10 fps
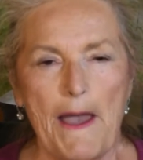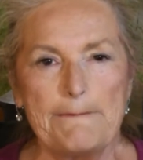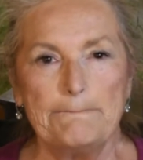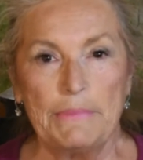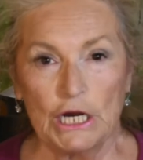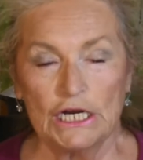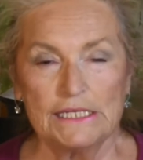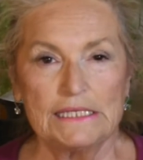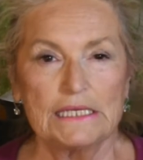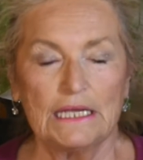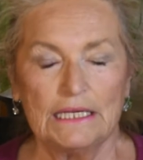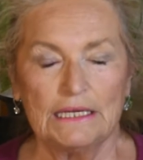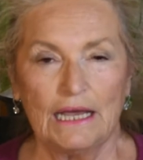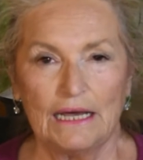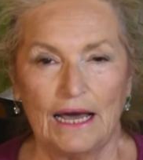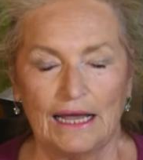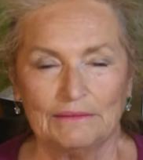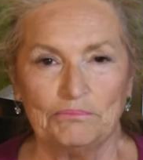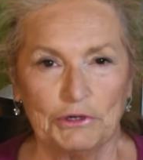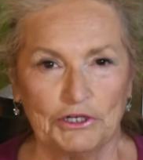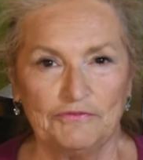birds on bird